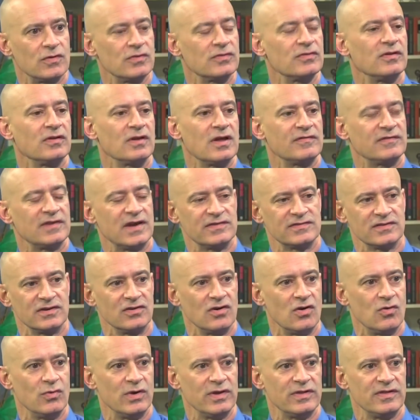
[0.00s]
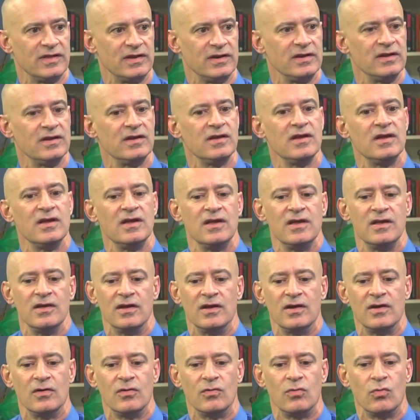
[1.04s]
the left eye is going to go with it.
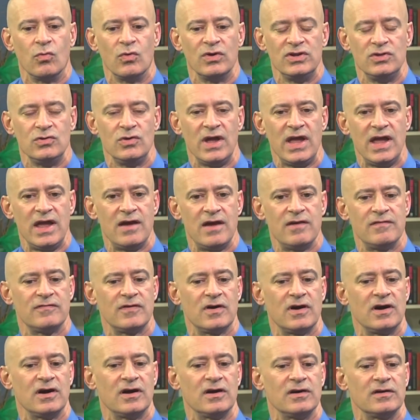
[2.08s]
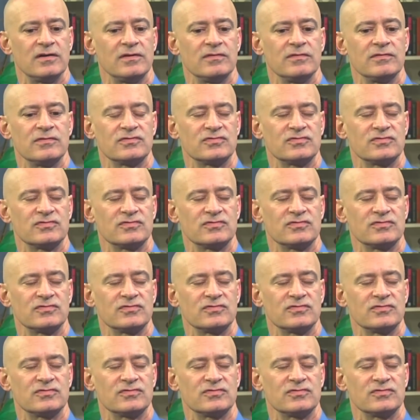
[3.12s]
When you have